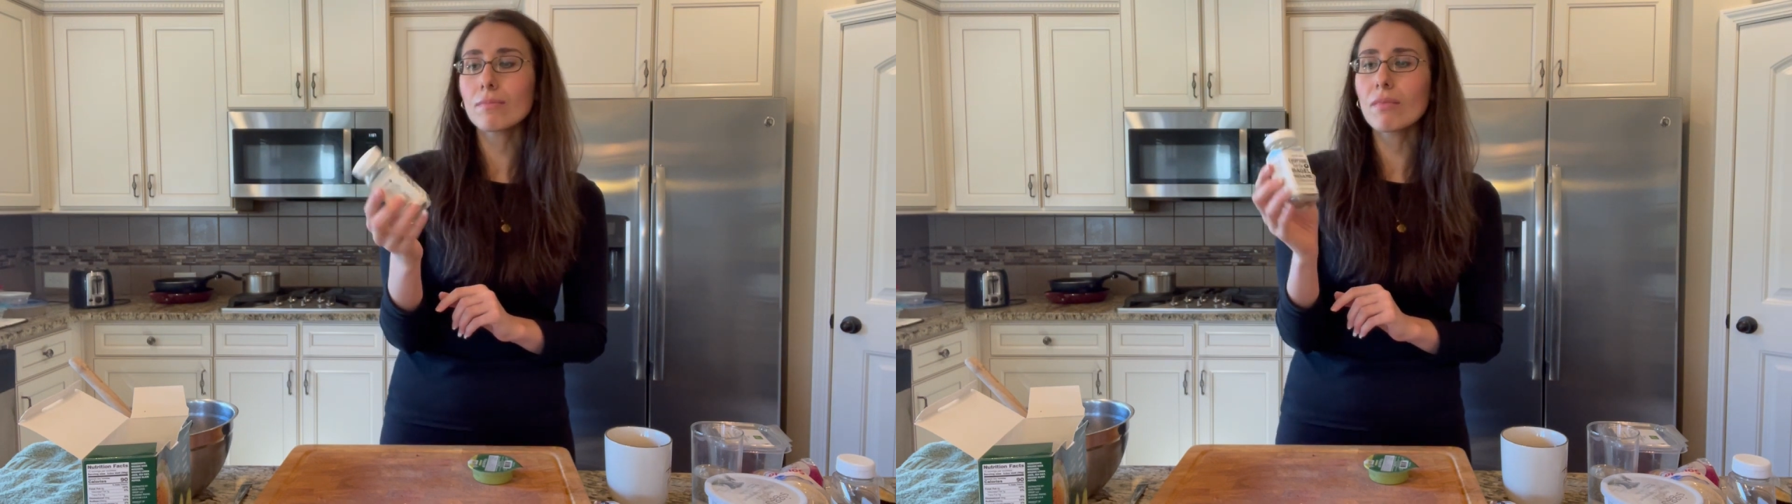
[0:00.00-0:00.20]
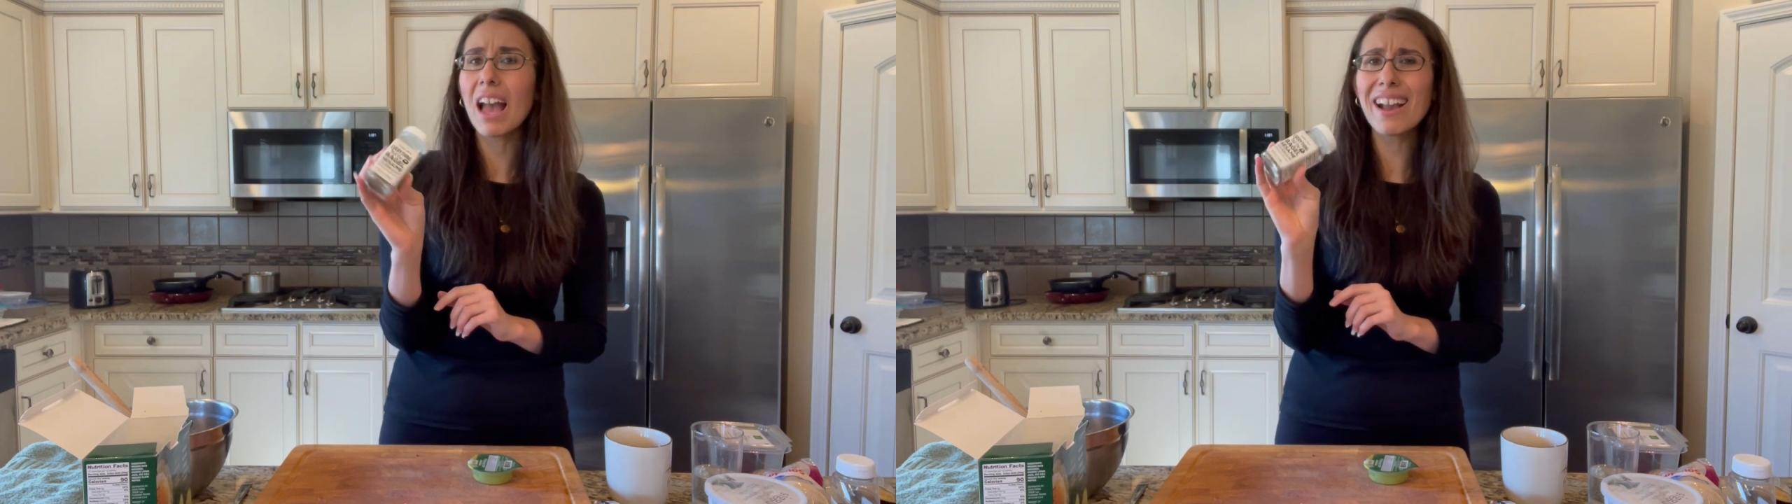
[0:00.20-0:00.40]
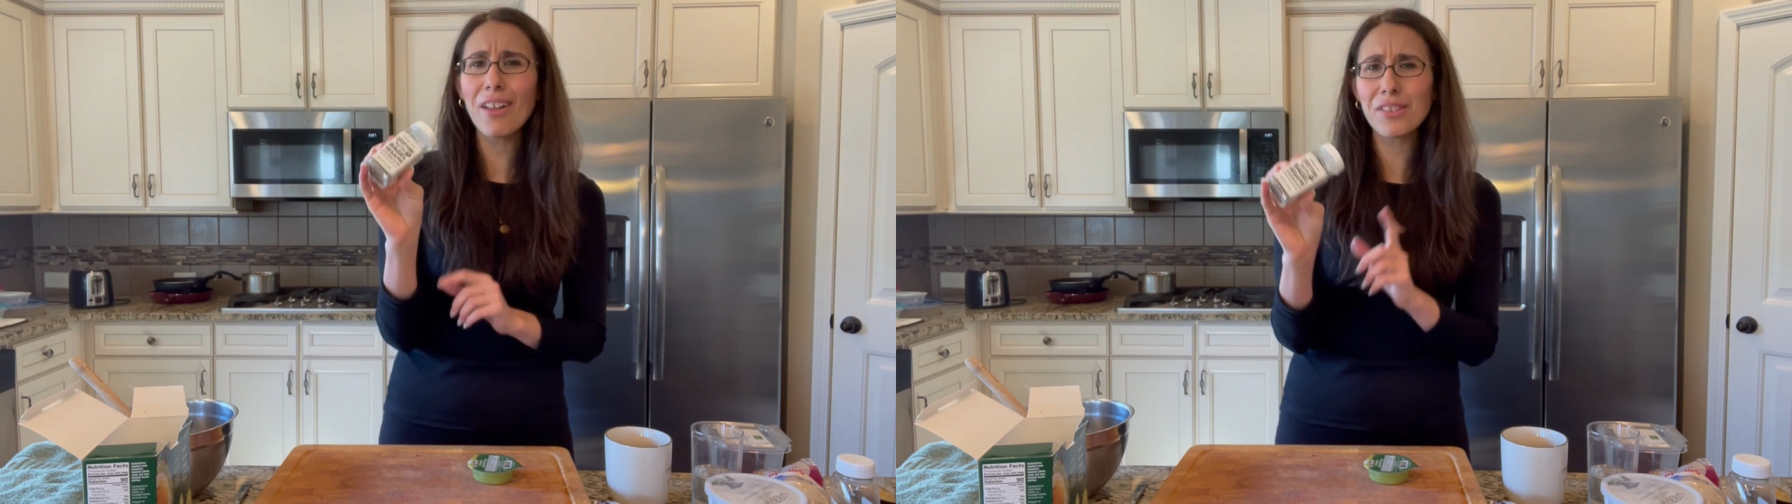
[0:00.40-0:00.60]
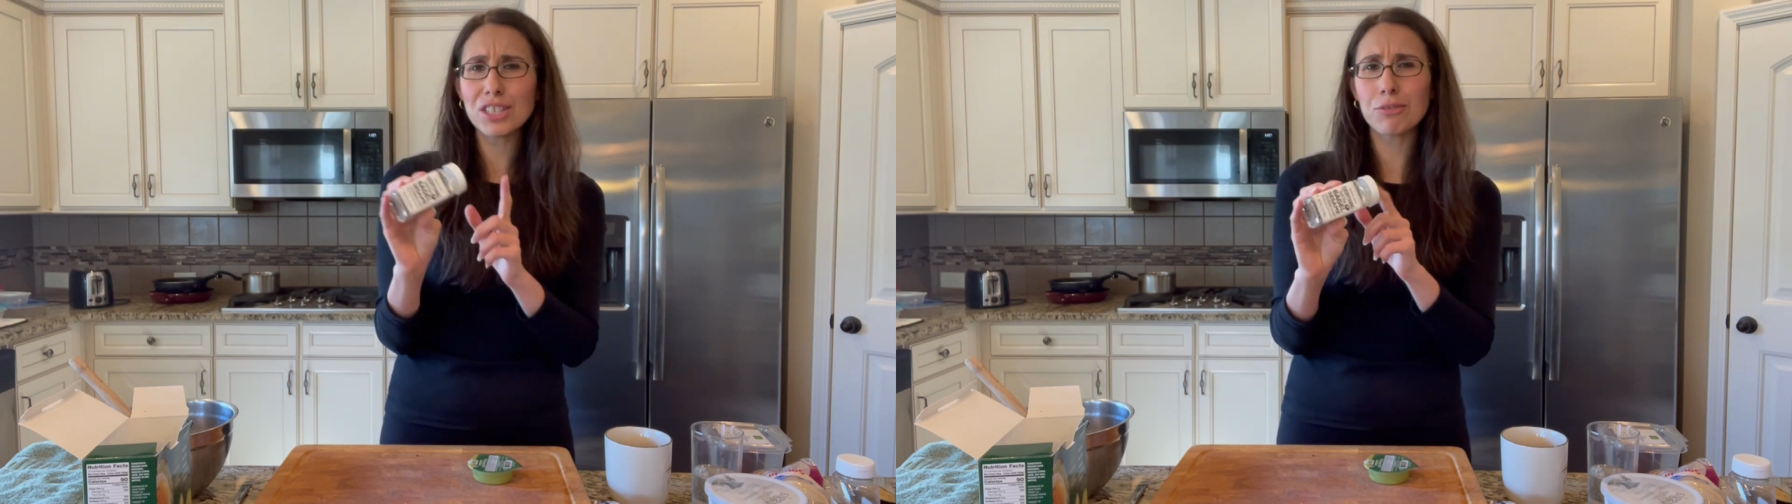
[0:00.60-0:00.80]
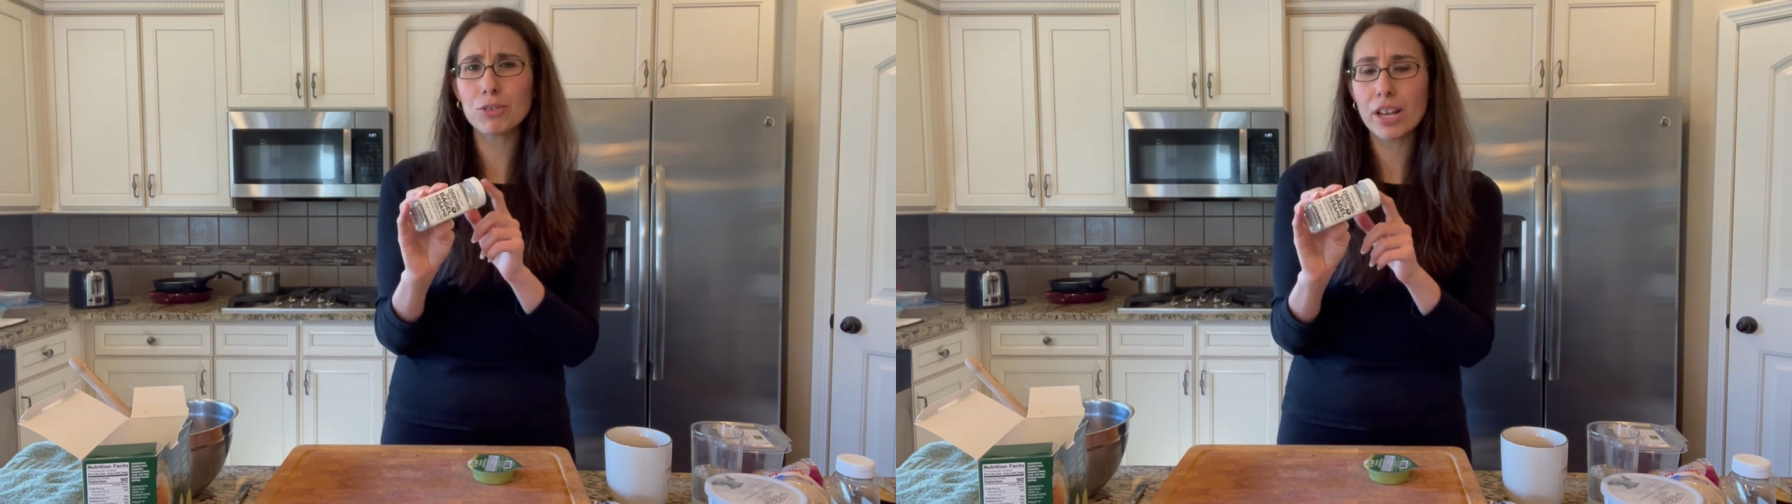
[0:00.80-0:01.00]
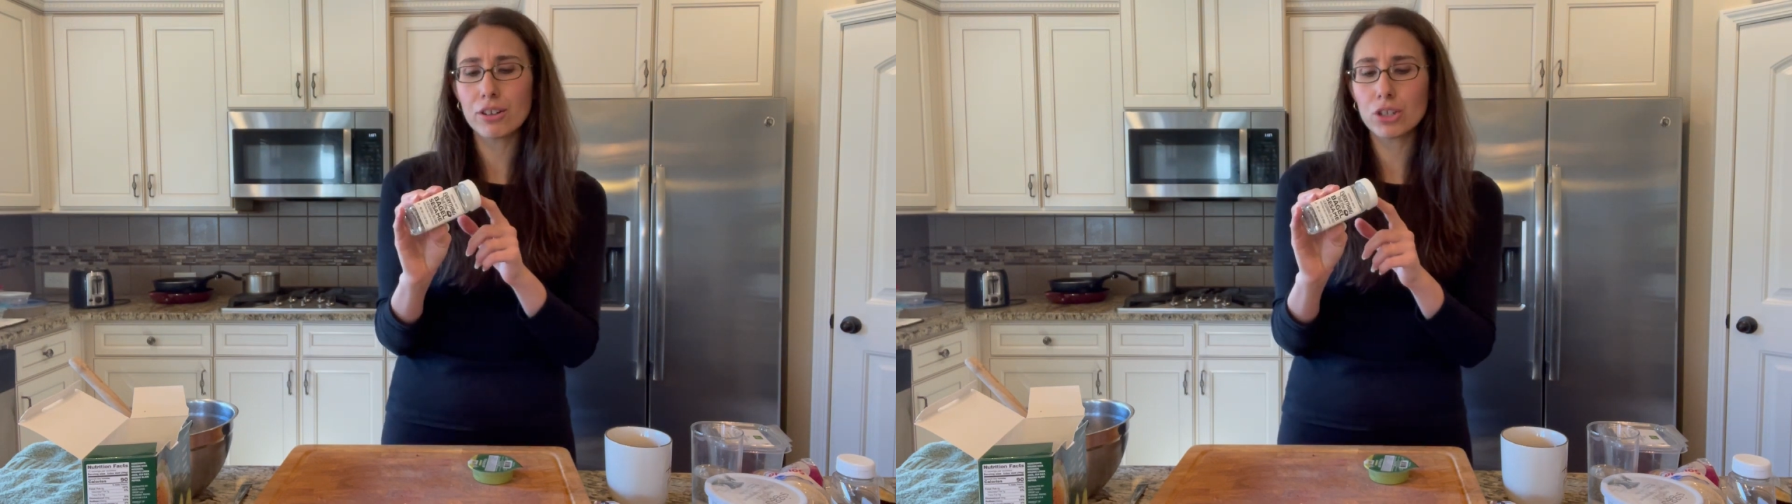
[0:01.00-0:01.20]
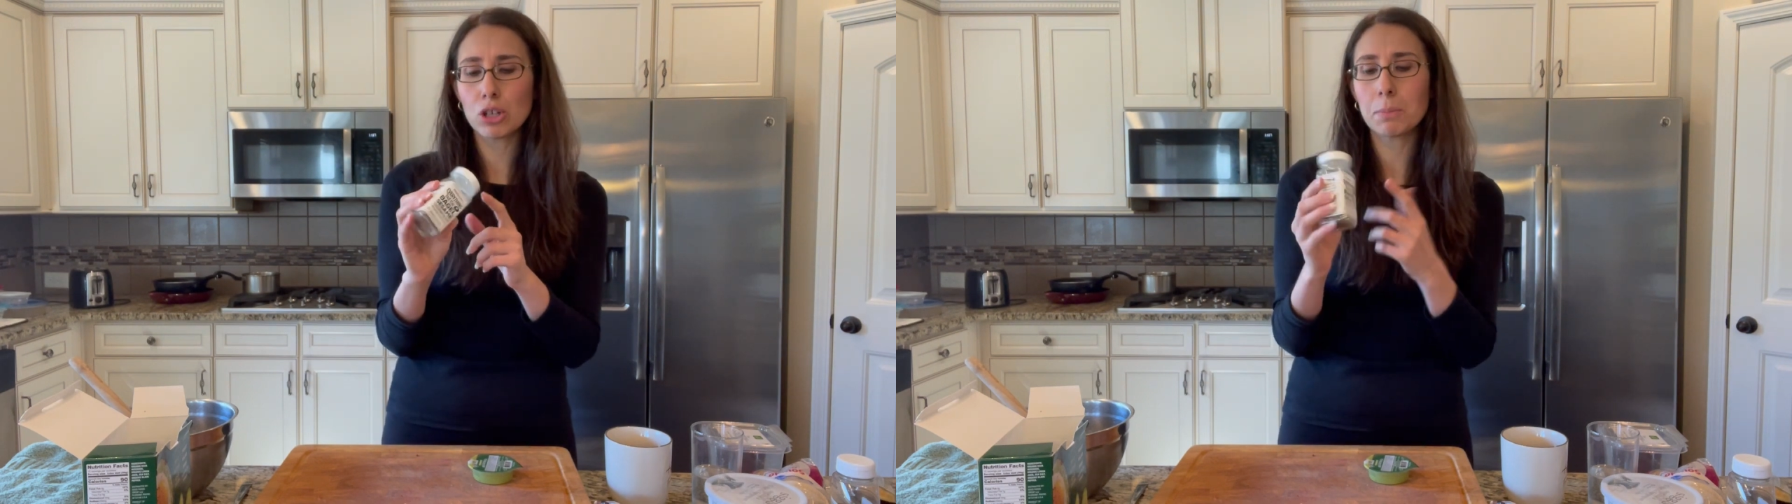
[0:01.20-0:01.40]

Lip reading: I got this from Trader Joe's,